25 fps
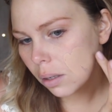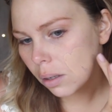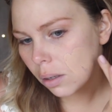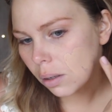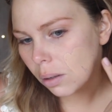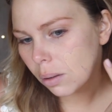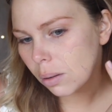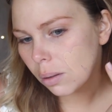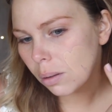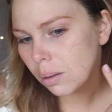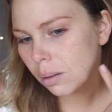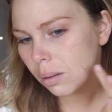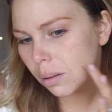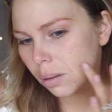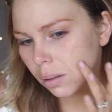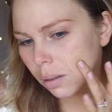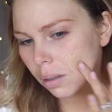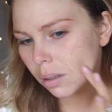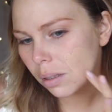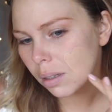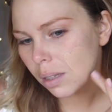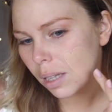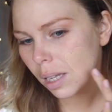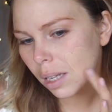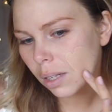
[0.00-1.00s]

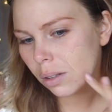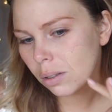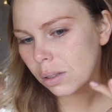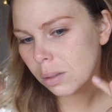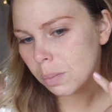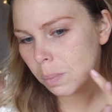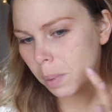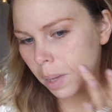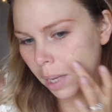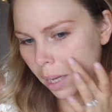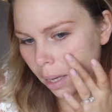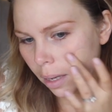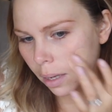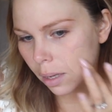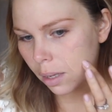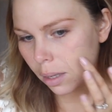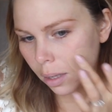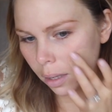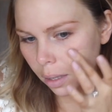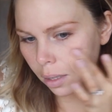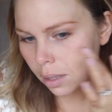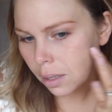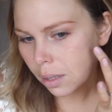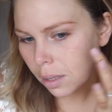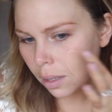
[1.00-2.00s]
Oh, that looks pink.
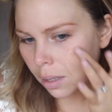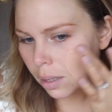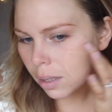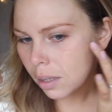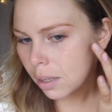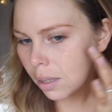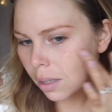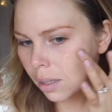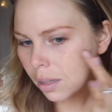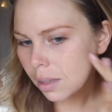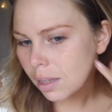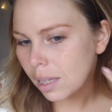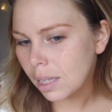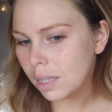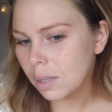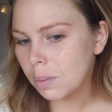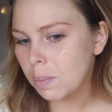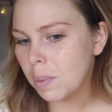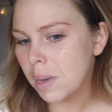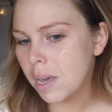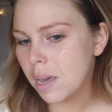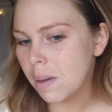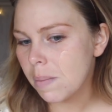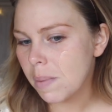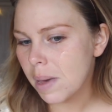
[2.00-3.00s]
That's
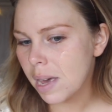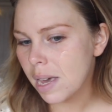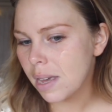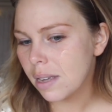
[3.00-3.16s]
pink